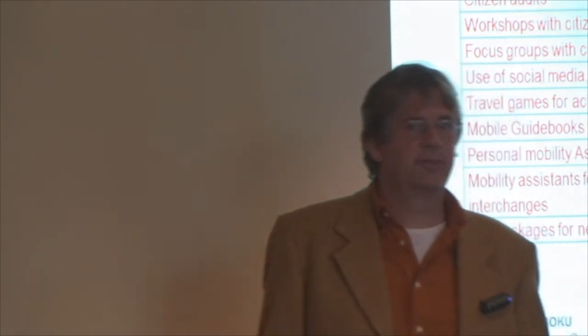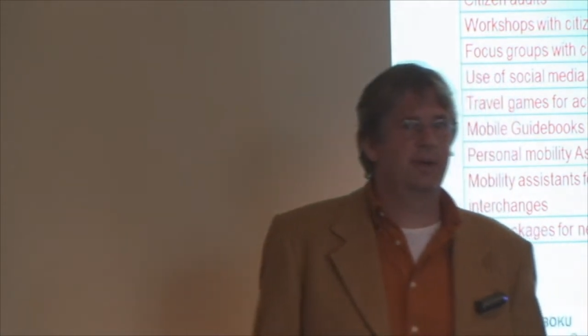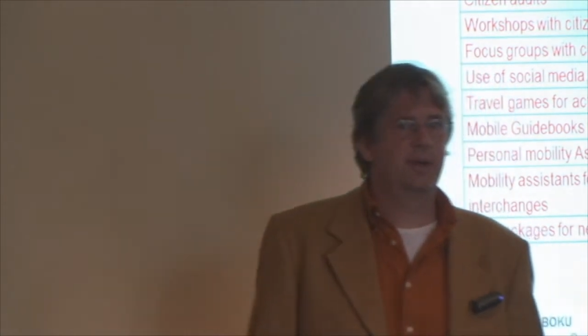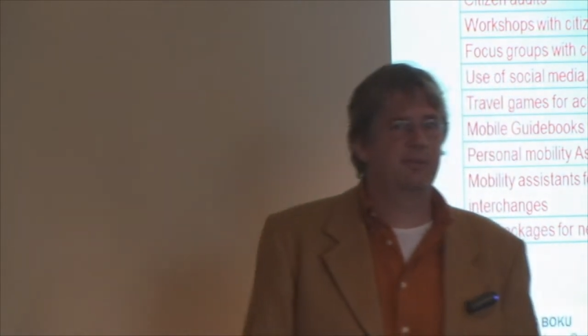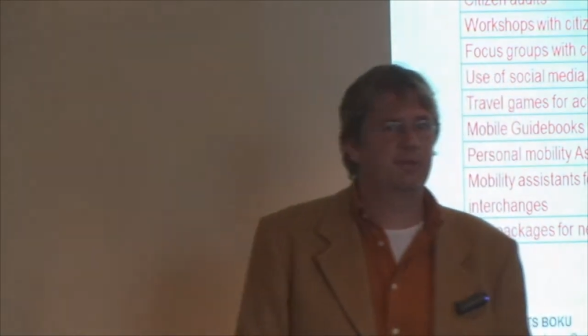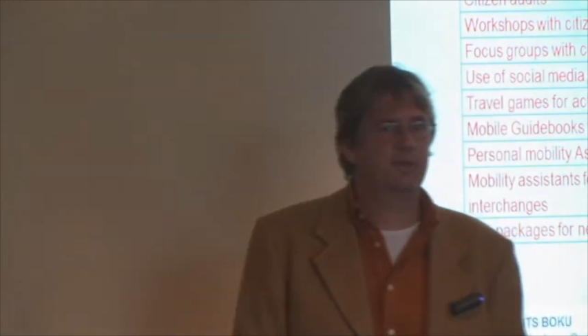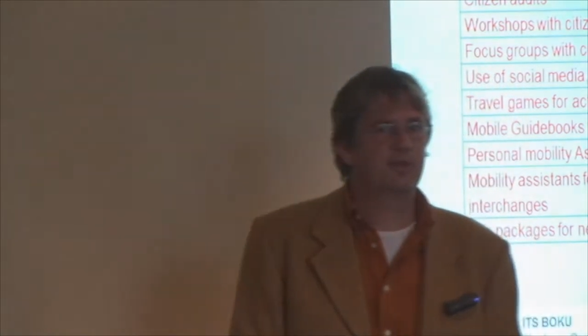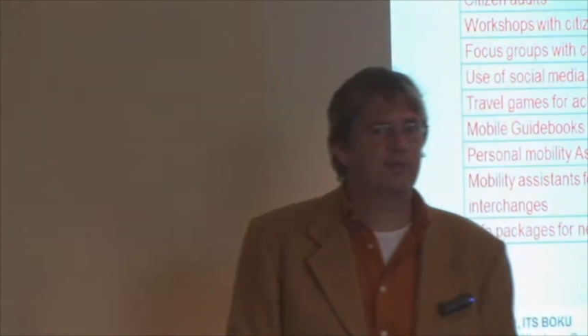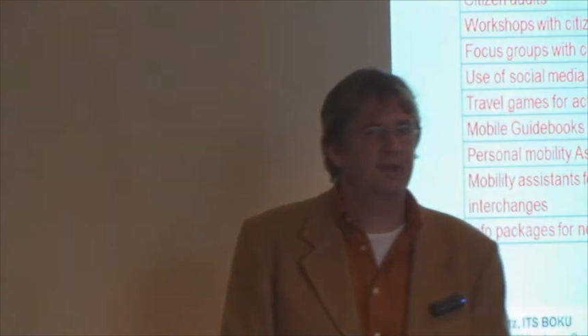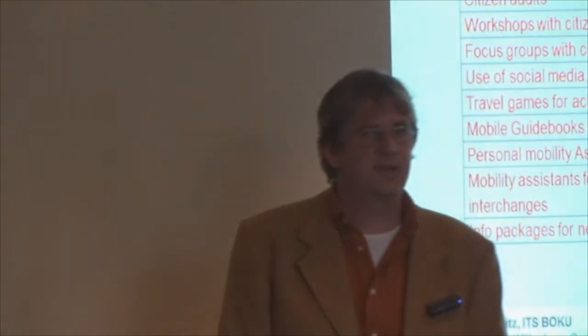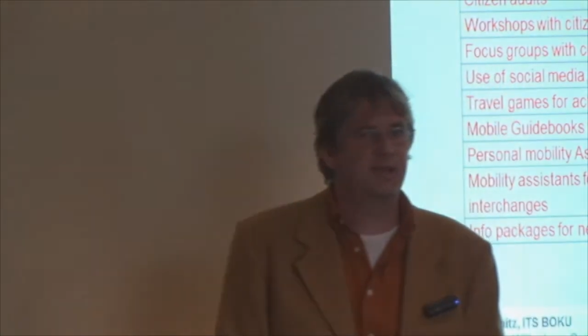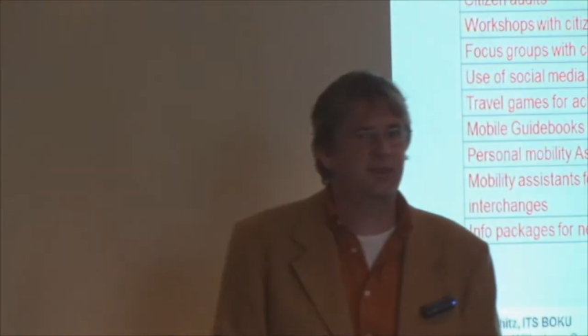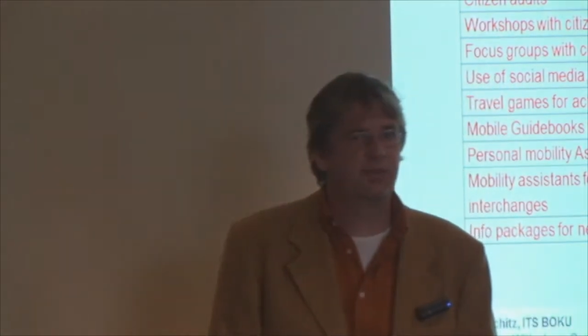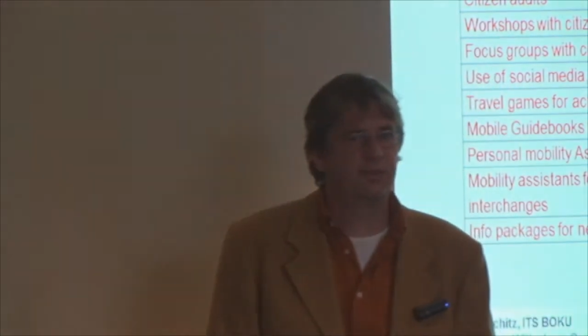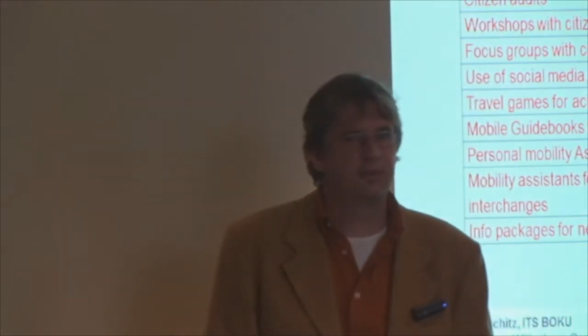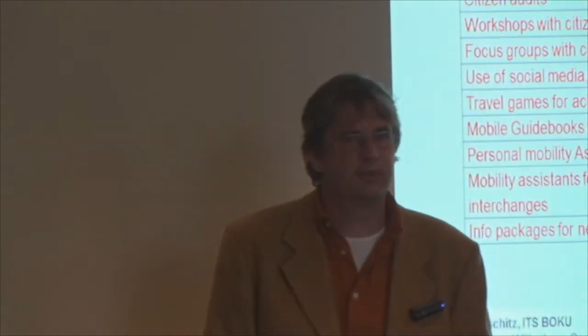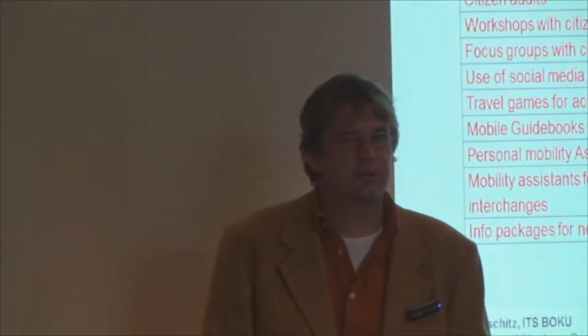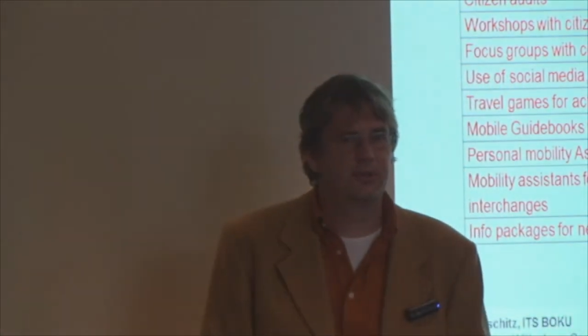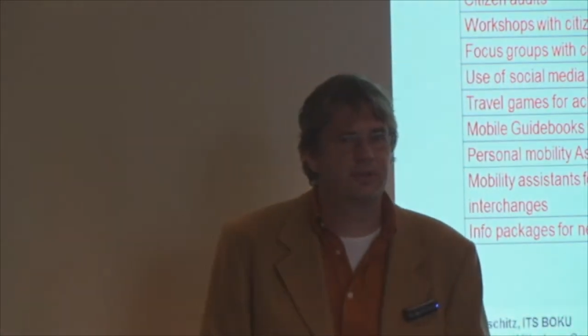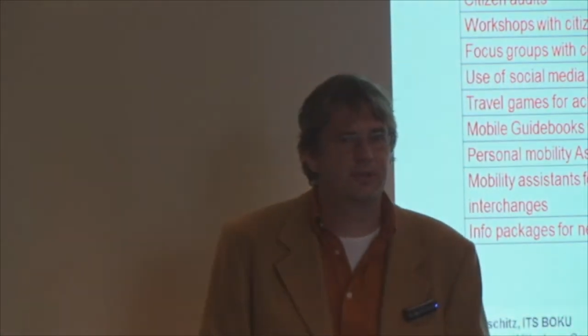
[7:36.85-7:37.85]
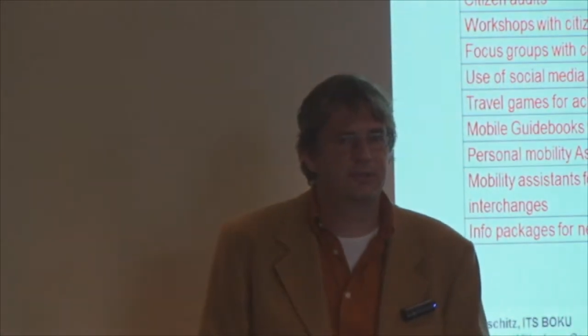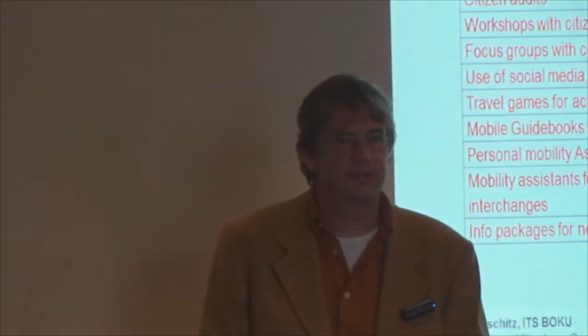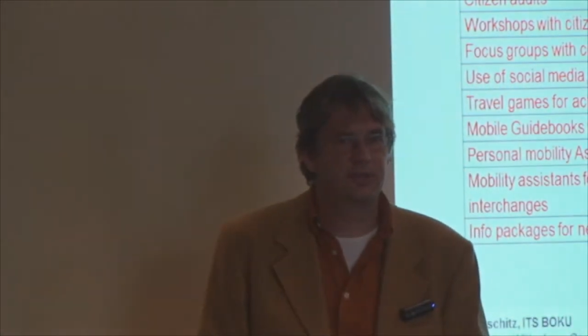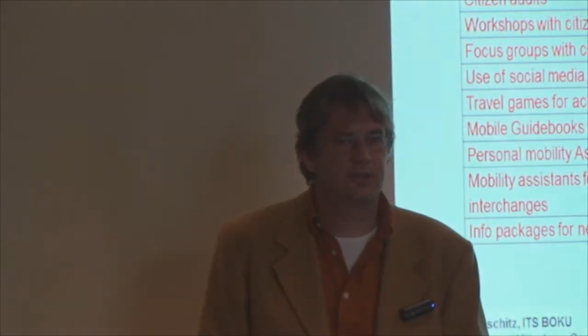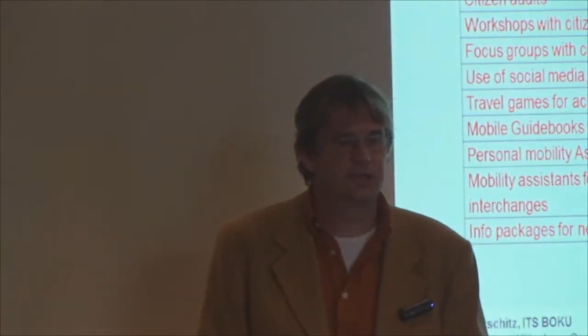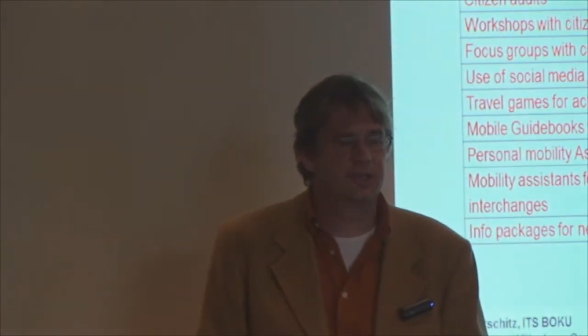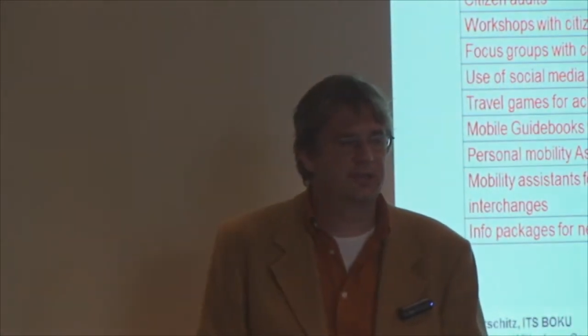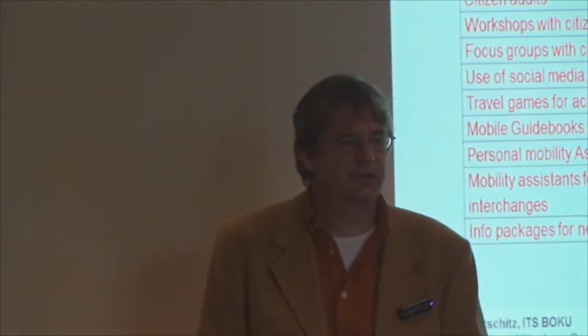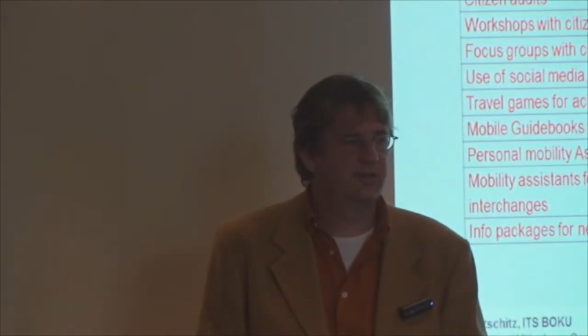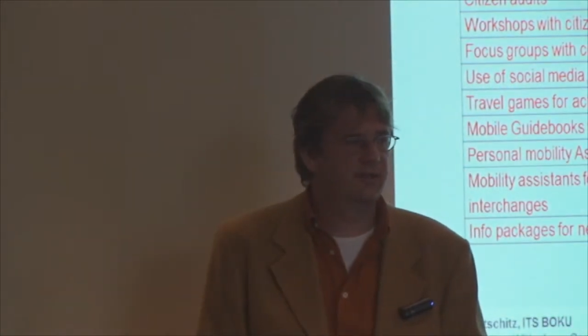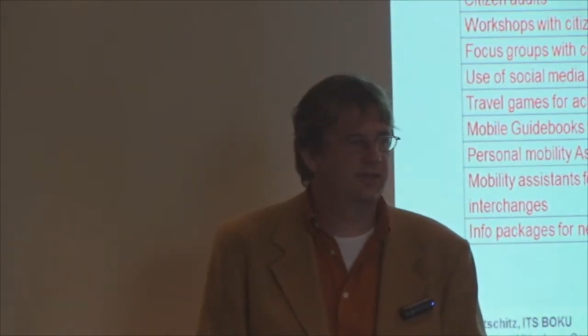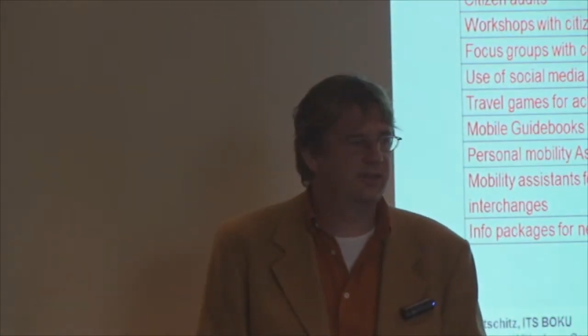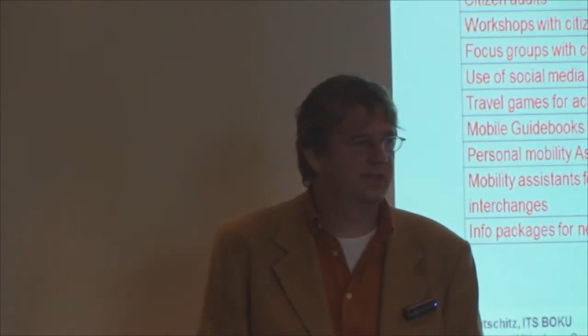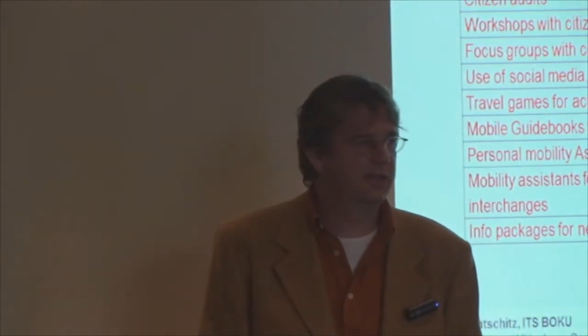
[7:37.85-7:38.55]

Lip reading: public transport or something like this,